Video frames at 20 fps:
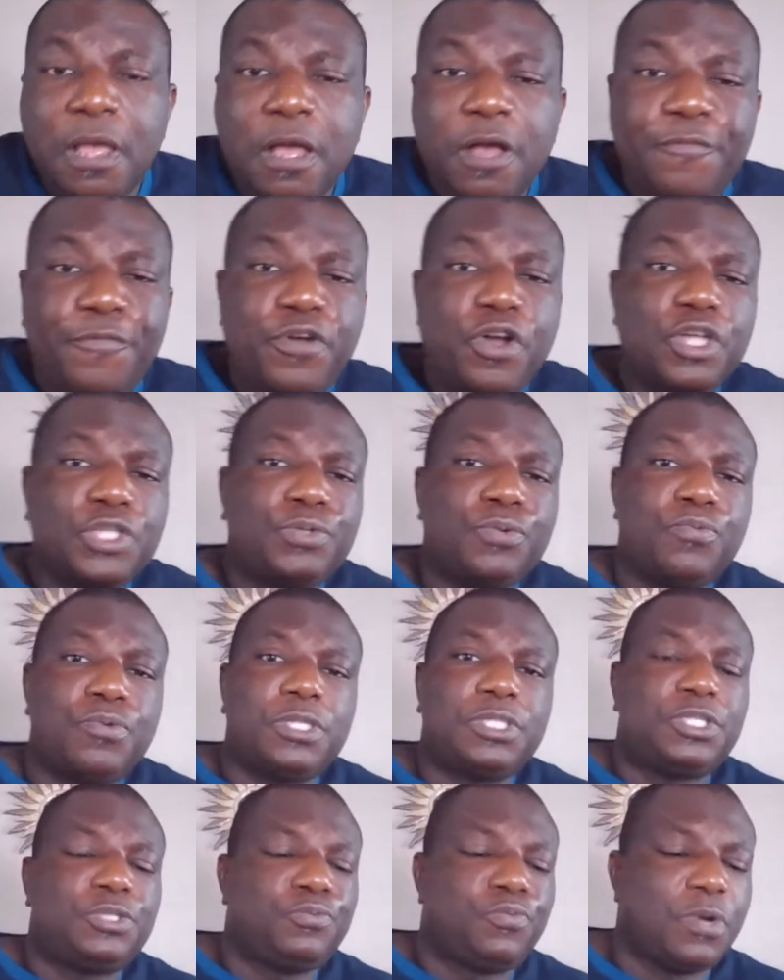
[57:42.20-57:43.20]
Of course,
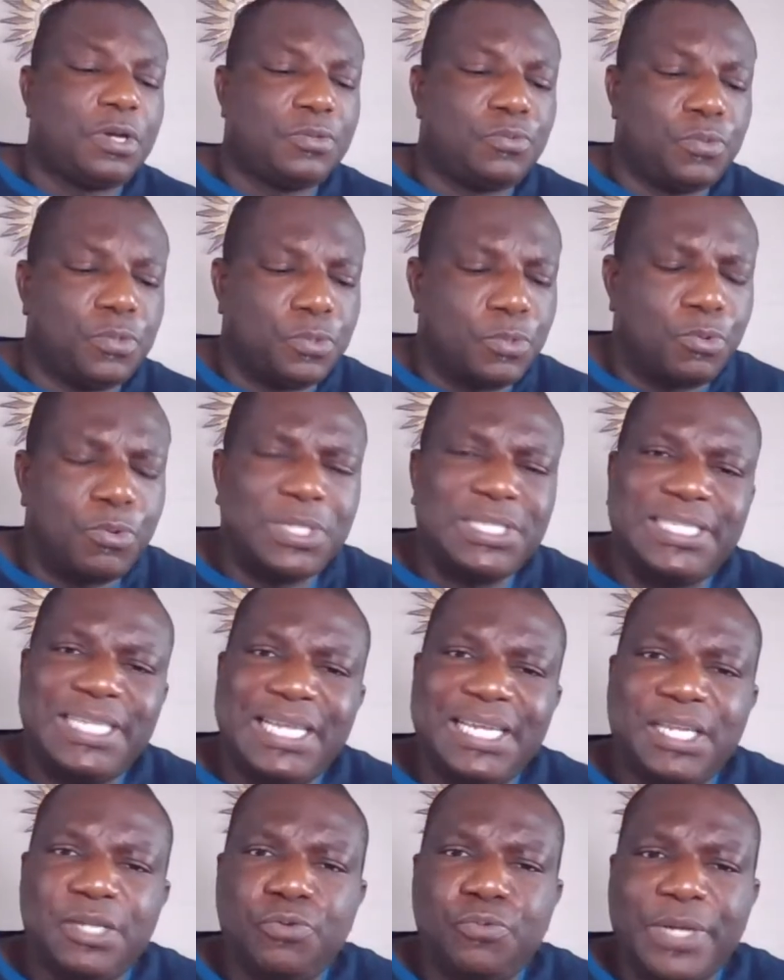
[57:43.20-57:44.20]
when we're
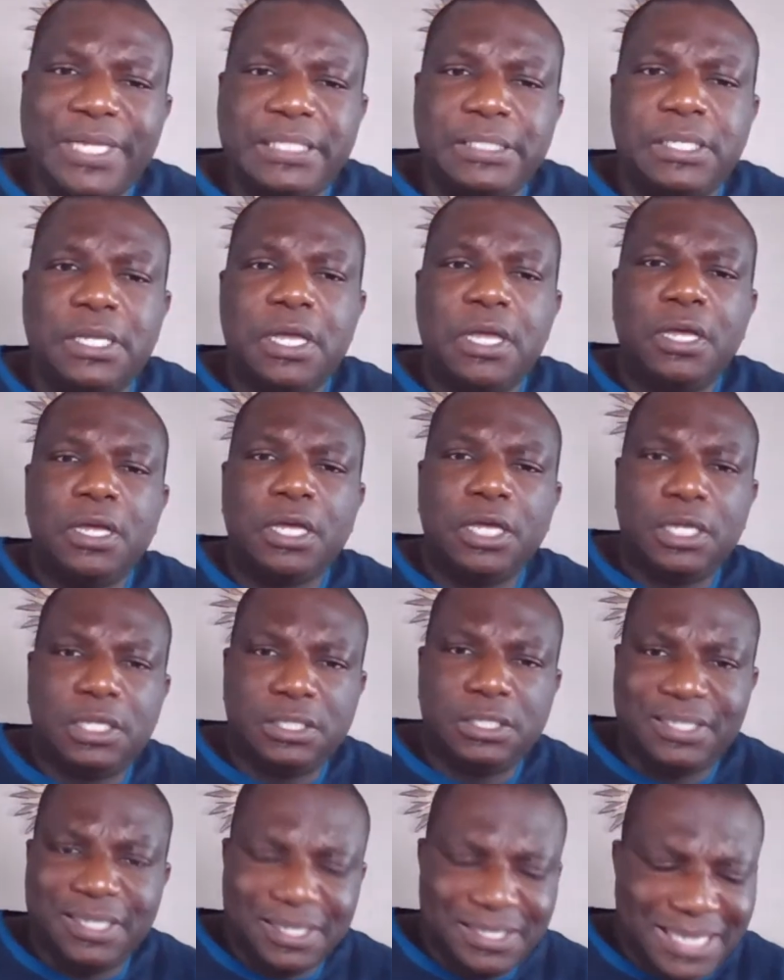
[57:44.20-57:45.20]
dealing with
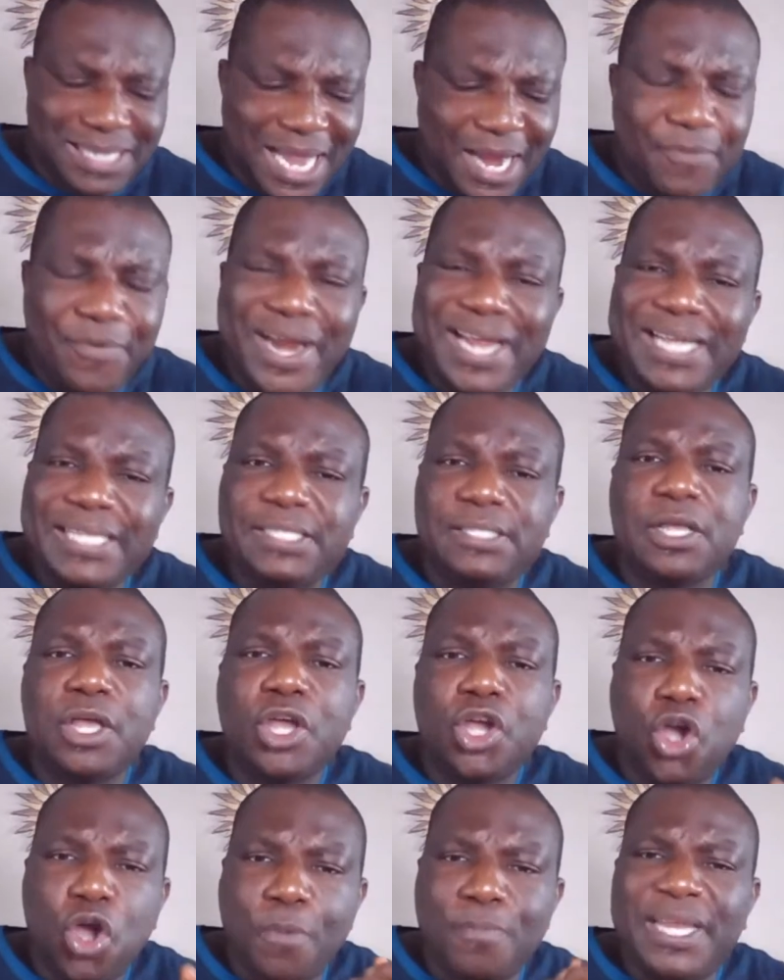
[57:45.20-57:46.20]
the direct
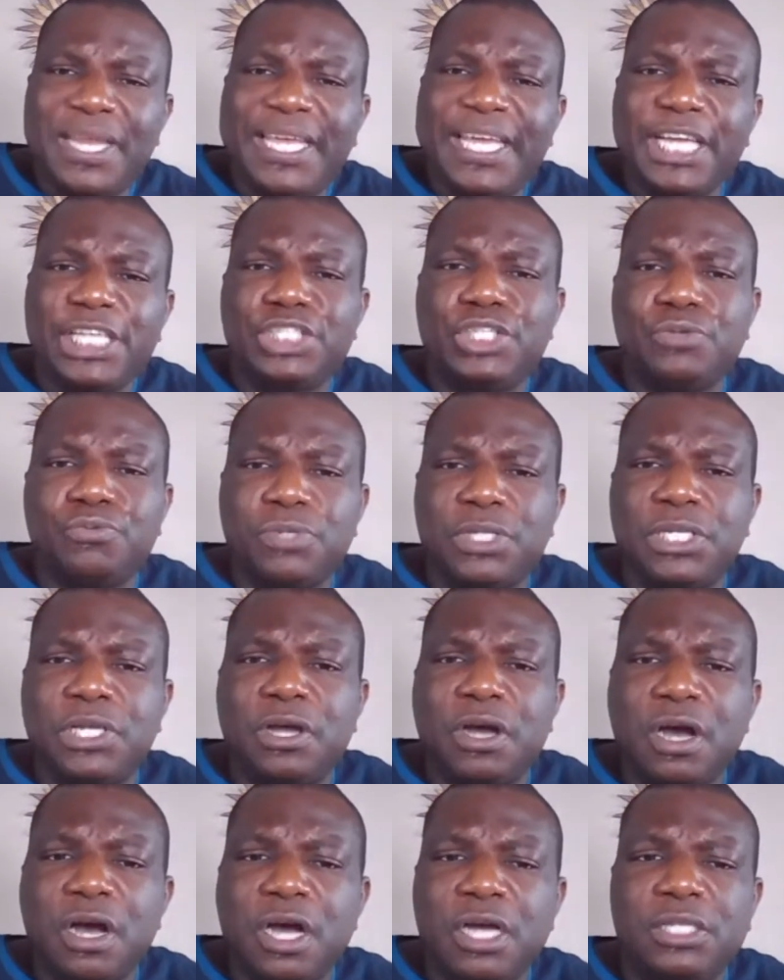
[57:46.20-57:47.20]
communication with
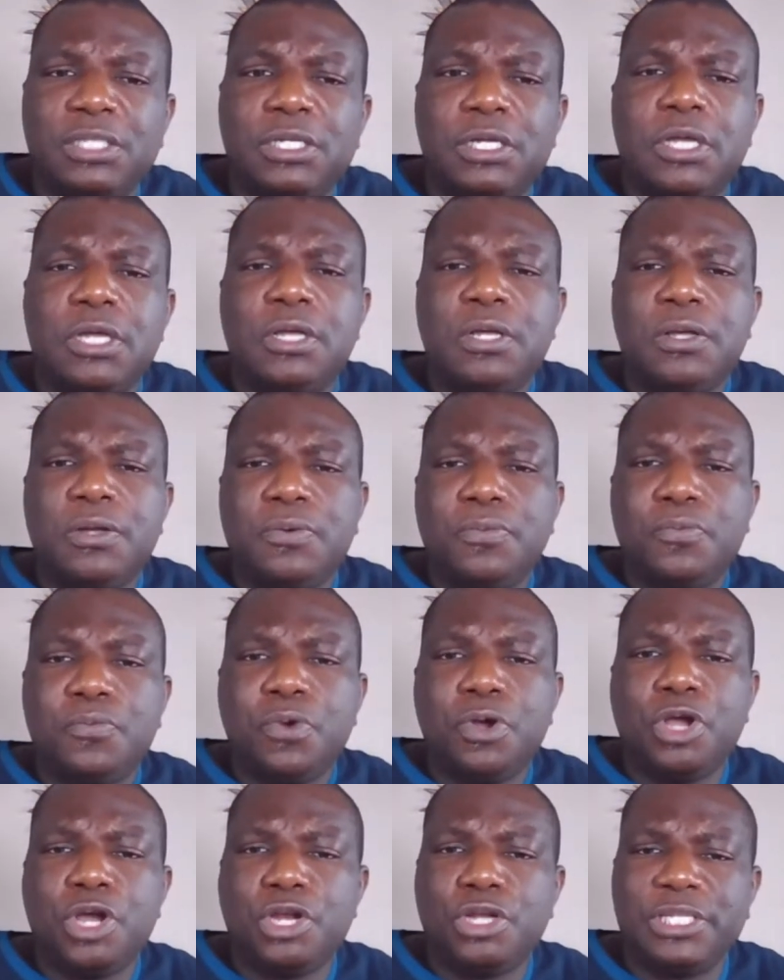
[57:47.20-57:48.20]
God,
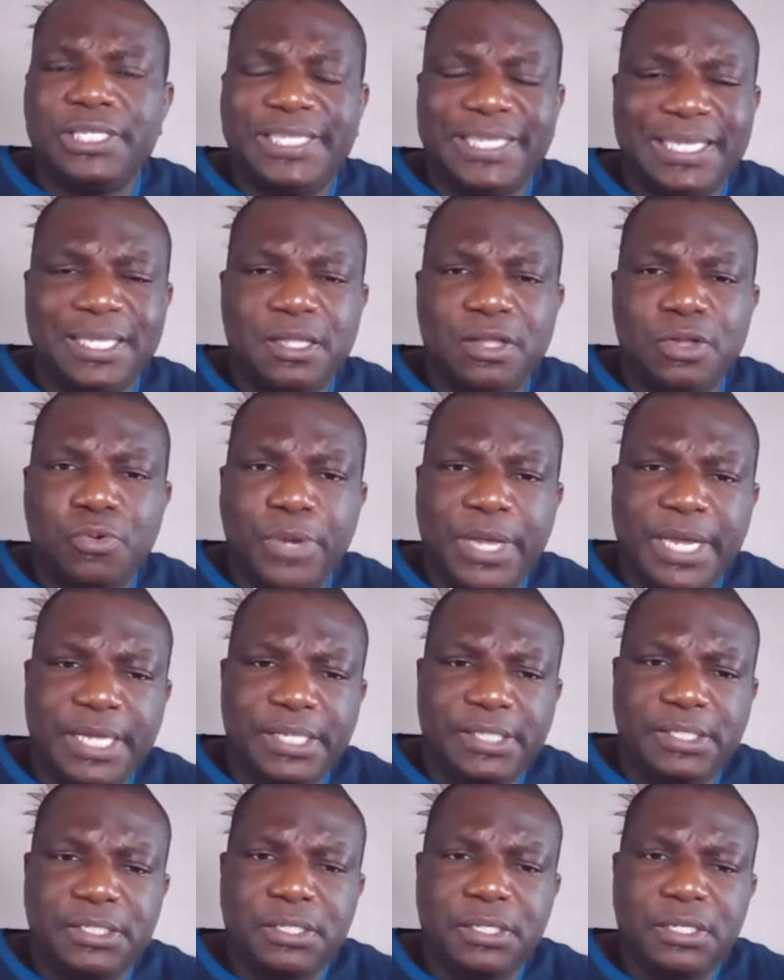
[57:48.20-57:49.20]
we're going to deal
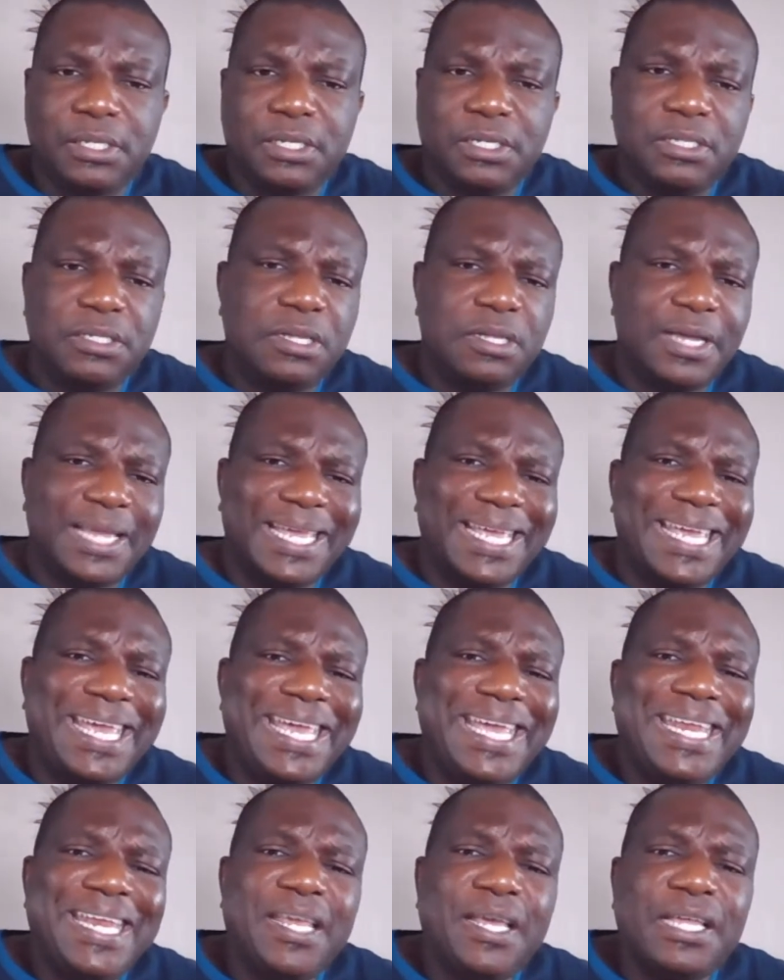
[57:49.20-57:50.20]
with the
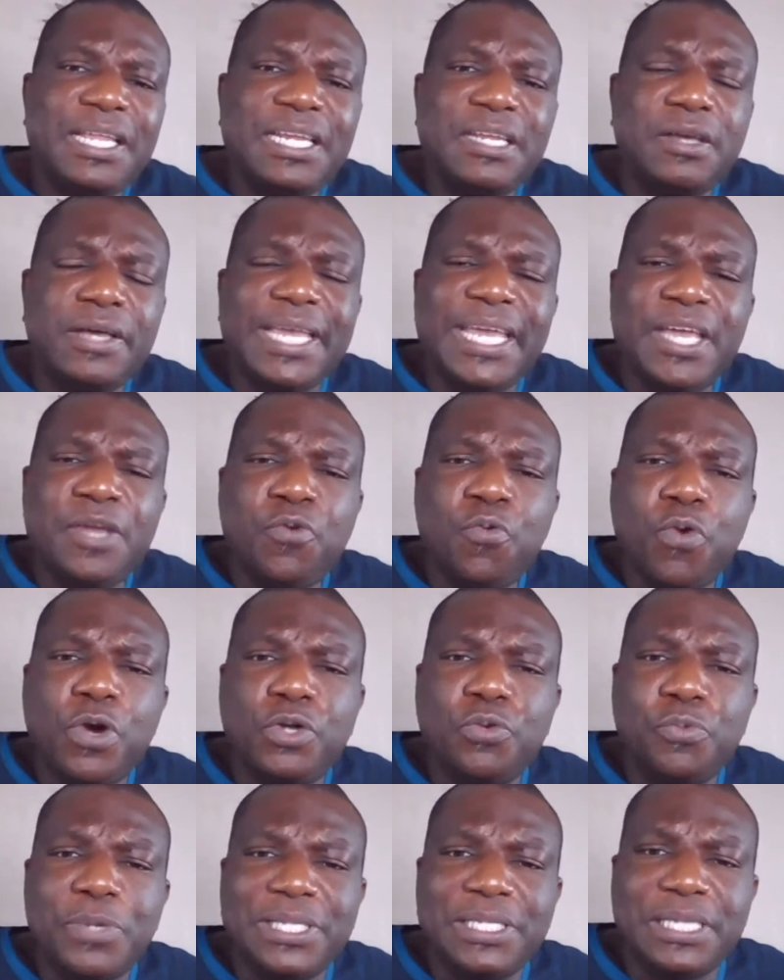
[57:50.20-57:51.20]
inner, the
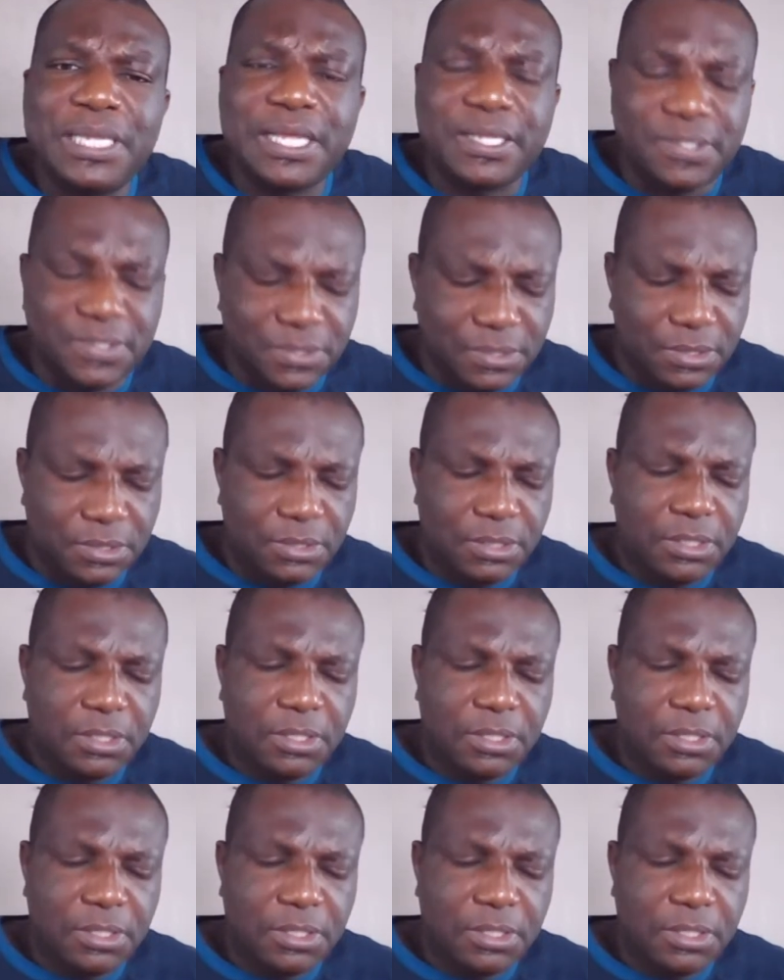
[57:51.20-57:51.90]
inward witness.